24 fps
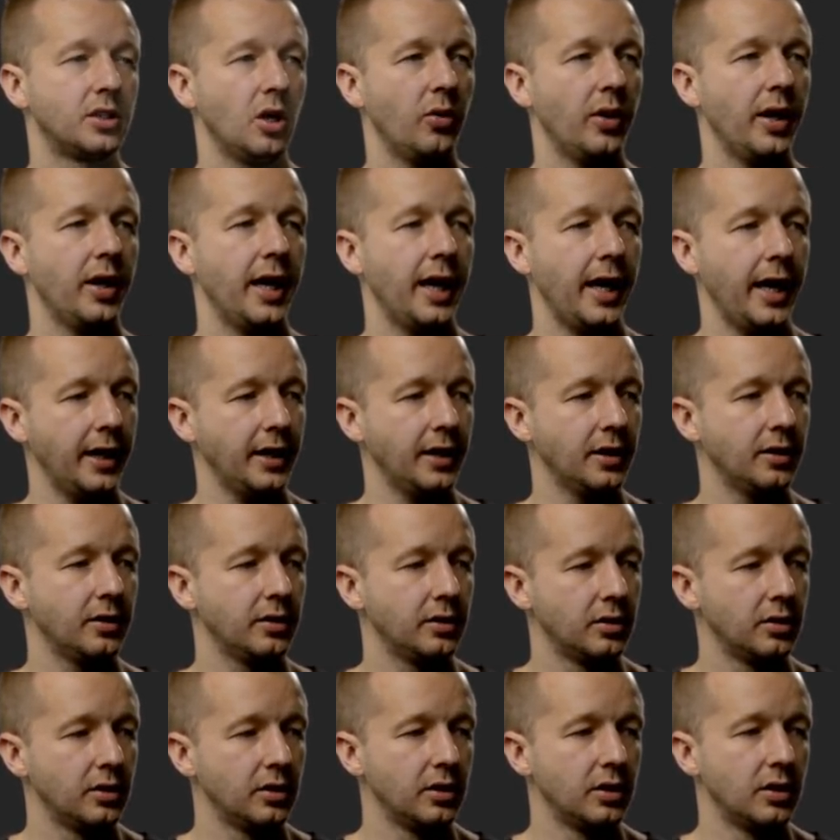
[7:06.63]
go ahead
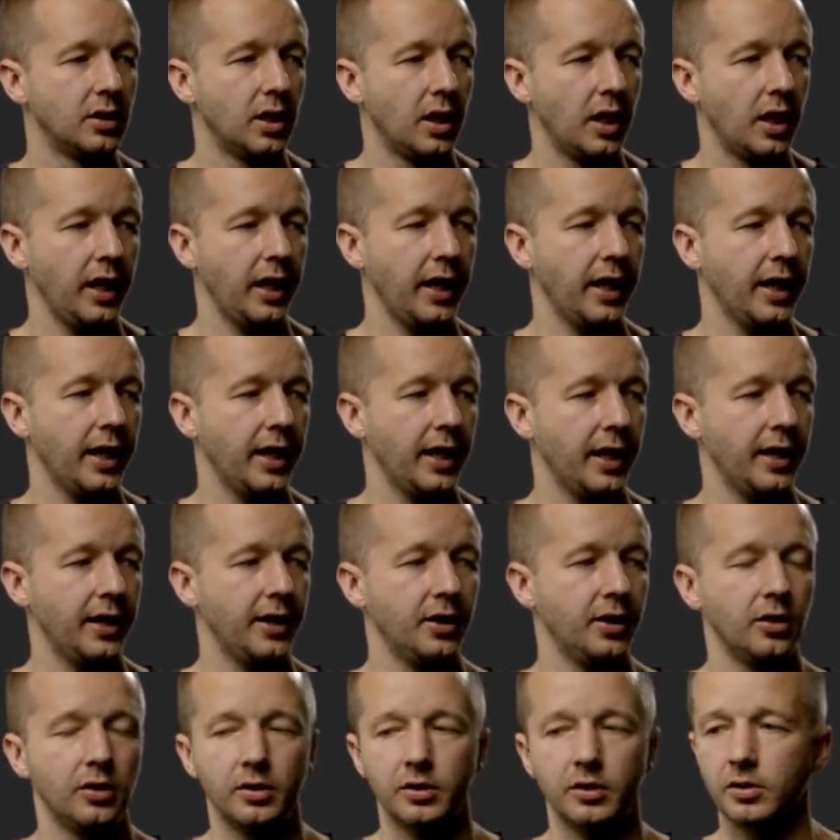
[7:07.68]

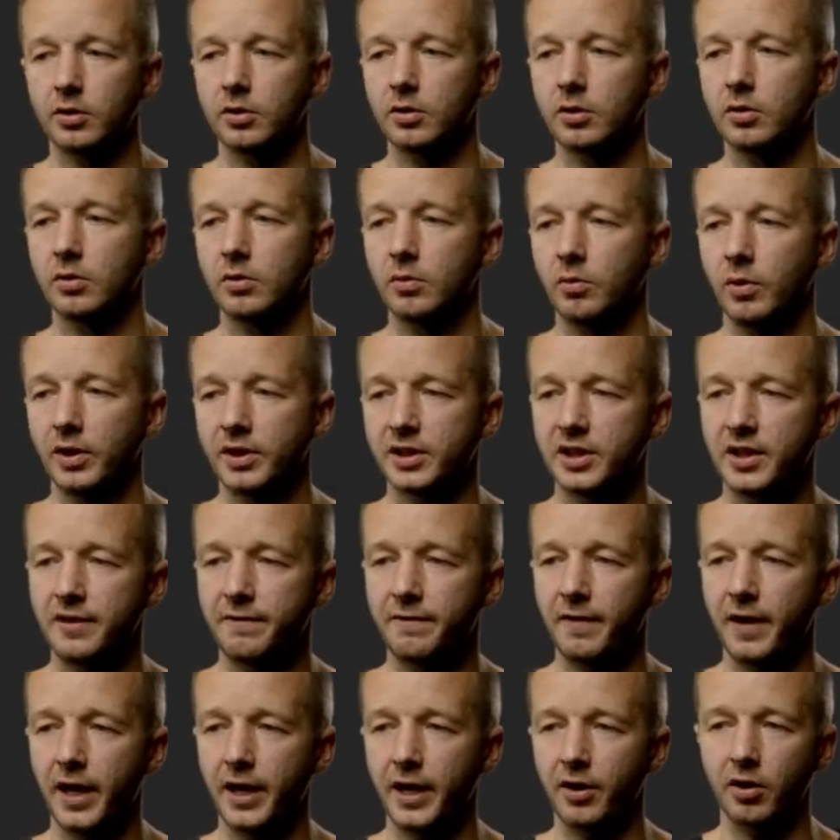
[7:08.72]
and let's
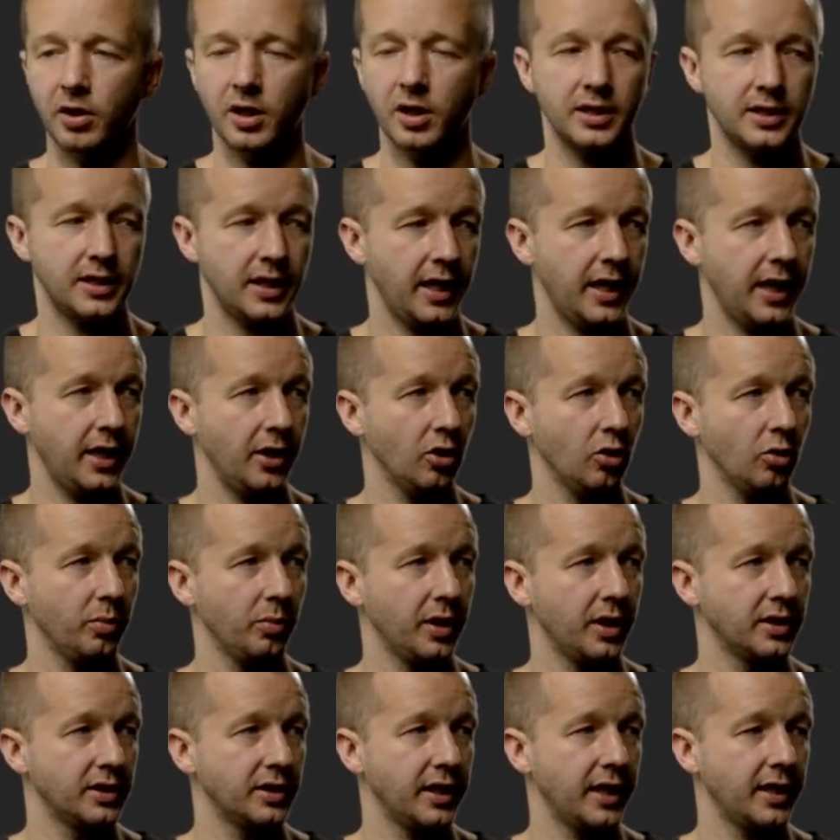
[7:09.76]
define our container
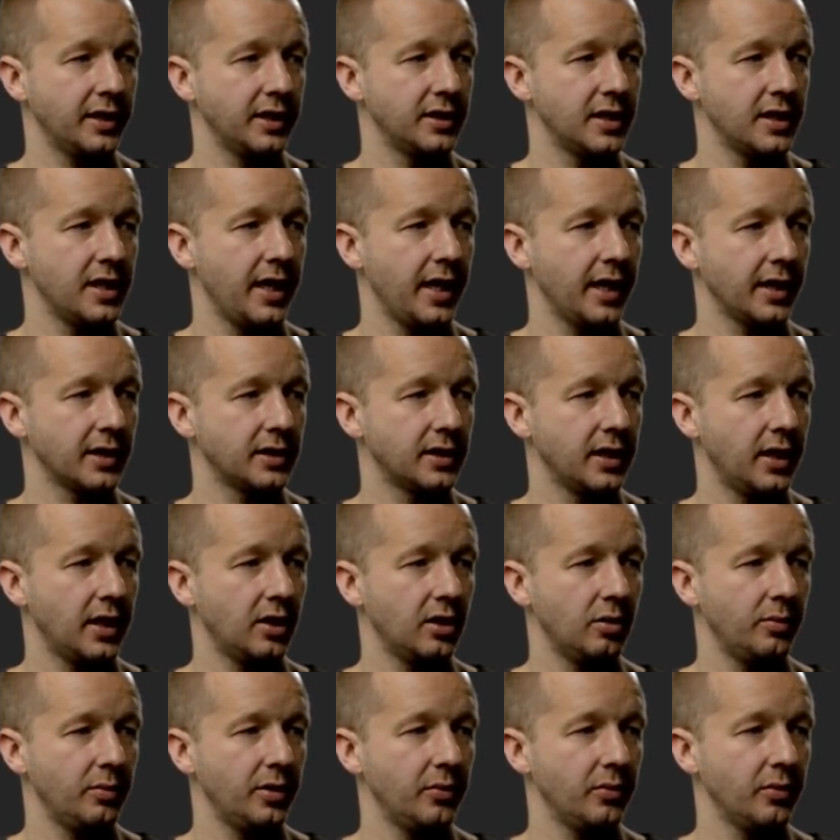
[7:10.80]
because that is the next
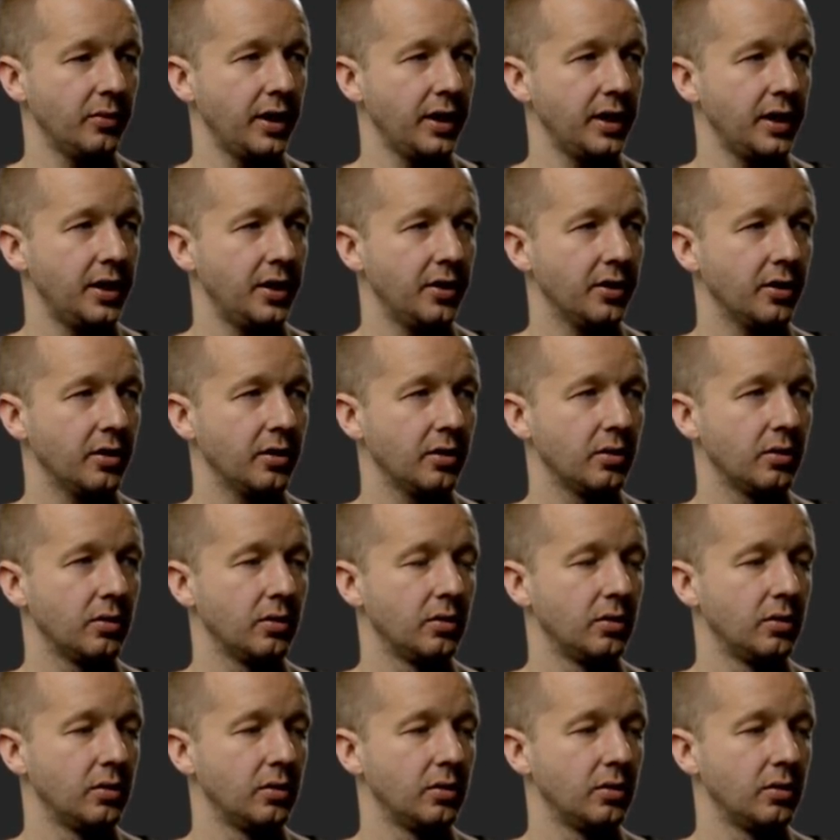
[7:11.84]
element right here.